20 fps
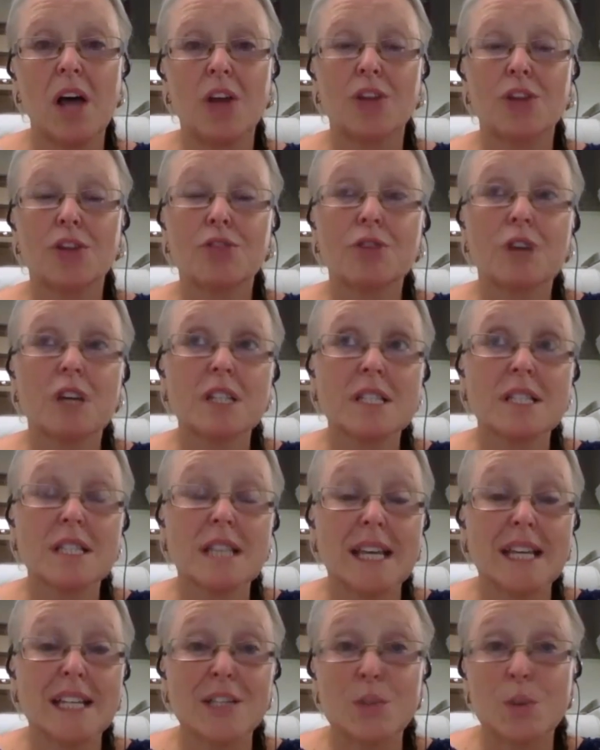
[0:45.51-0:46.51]
thrust
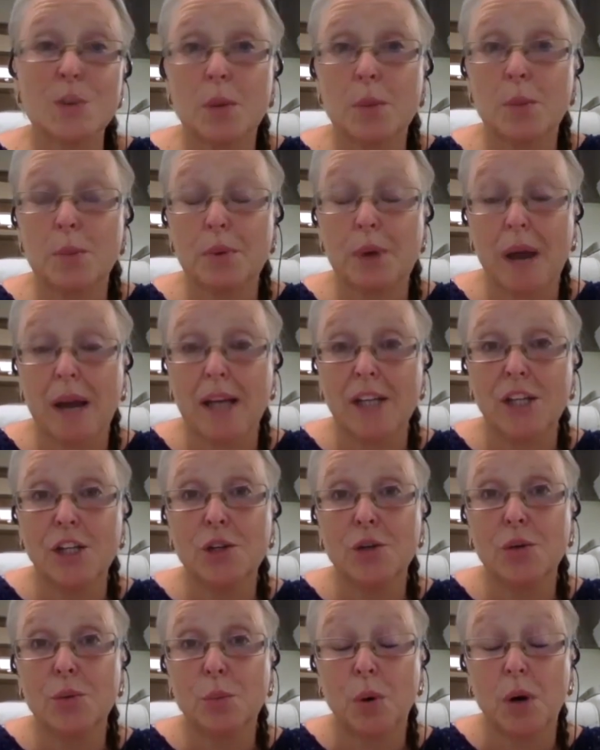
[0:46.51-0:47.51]
into a brand
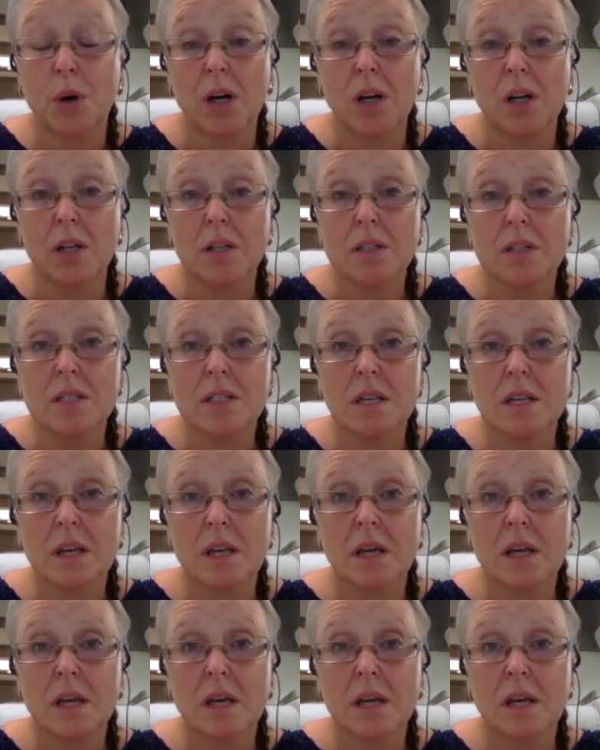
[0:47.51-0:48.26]
new world,